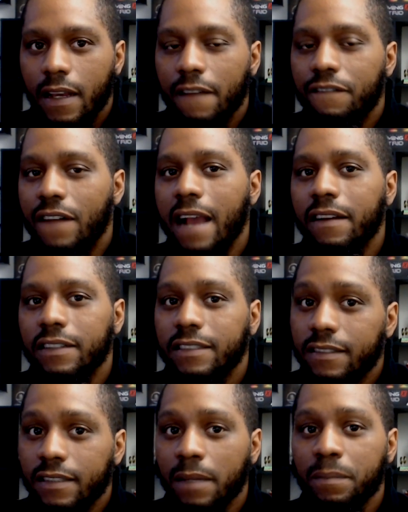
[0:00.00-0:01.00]
virus is
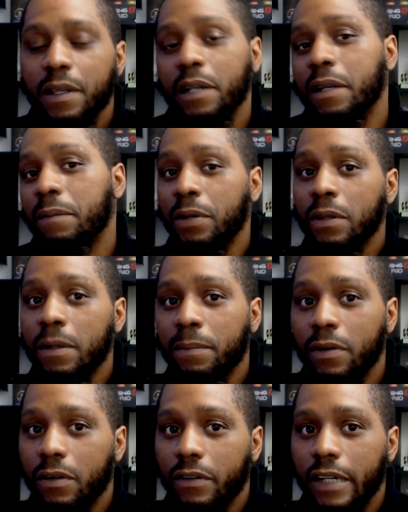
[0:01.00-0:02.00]
simply a computer
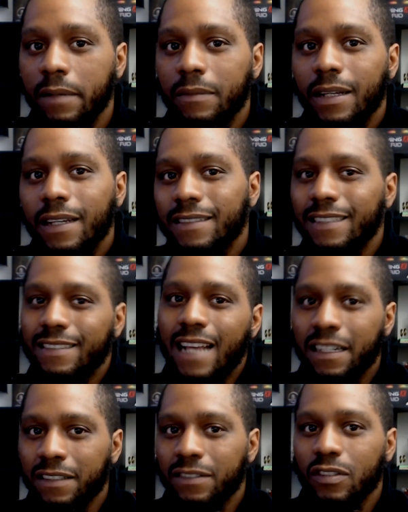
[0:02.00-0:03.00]
program designed
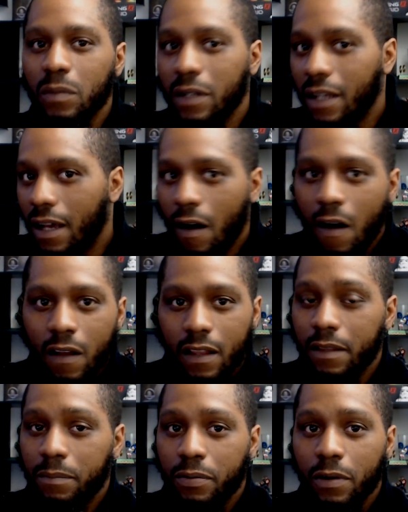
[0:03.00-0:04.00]
to do what all
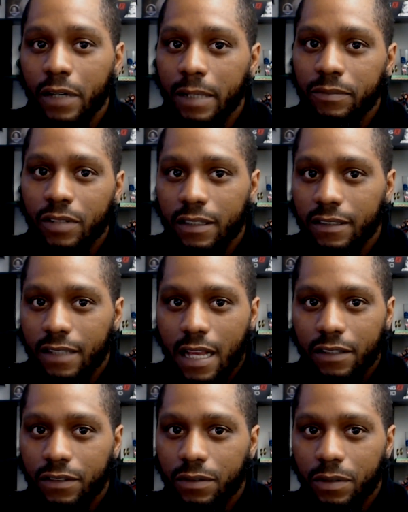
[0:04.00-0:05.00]
other programs are
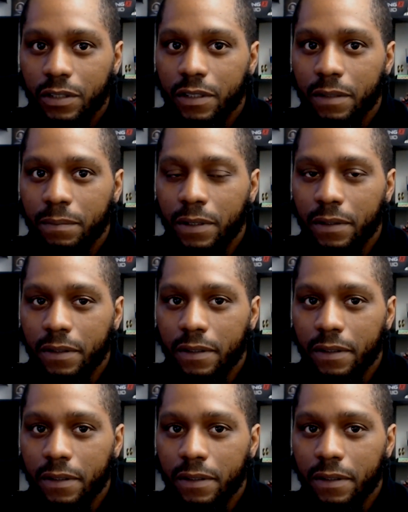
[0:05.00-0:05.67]
designed to do in your computer.